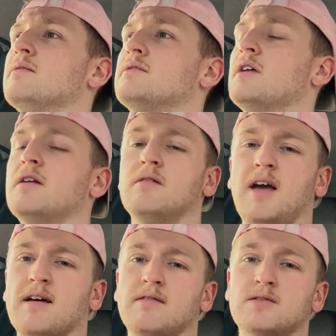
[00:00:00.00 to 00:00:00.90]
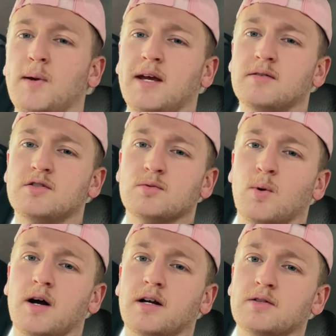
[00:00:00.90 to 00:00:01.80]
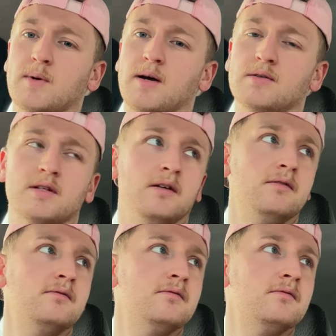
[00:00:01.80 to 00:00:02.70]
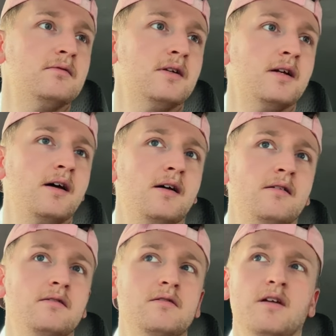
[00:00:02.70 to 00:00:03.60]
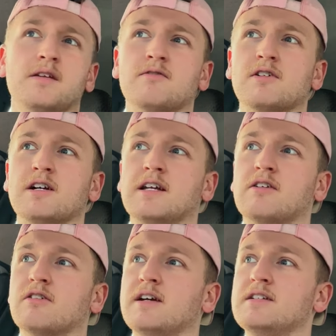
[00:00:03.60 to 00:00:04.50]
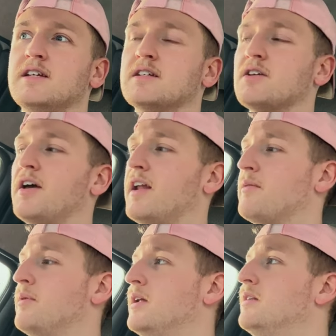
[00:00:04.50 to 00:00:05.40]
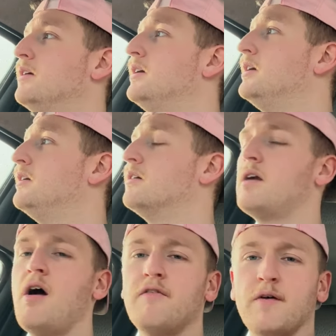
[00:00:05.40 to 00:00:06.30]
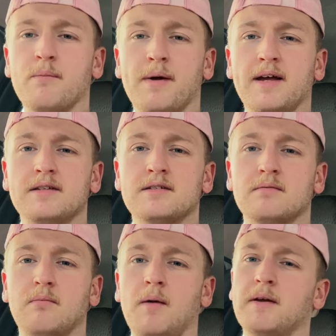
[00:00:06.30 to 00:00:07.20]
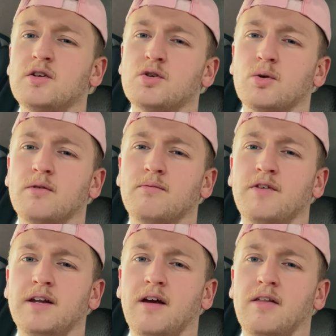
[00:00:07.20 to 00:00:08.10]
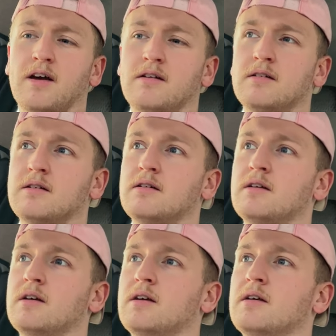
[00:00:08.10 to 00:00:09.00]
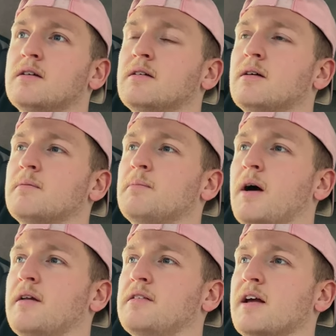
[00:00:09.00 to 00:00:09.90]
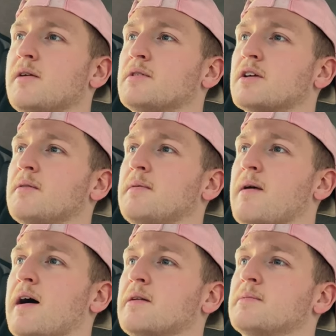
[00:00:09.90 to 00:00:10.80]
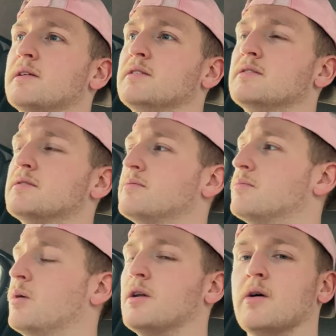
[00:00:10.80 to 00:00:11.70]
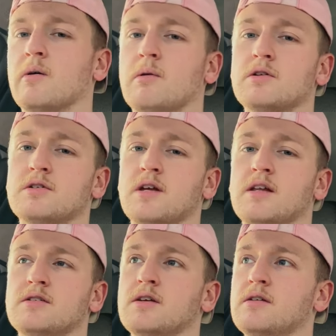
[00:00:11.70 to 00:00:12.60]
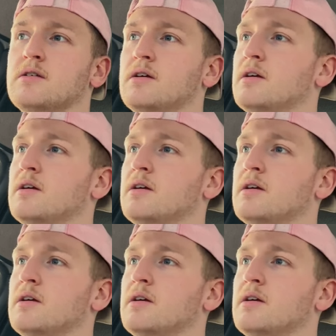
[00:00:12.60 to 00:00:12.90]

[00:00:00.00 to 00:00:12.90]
Don't know, yeah, this week is just work as well, so nothing really crazy exciting happening. I'll film bits. Might be a shorter video, though. But I don't think anyone's going to be mad, because one, no one watches it, and two,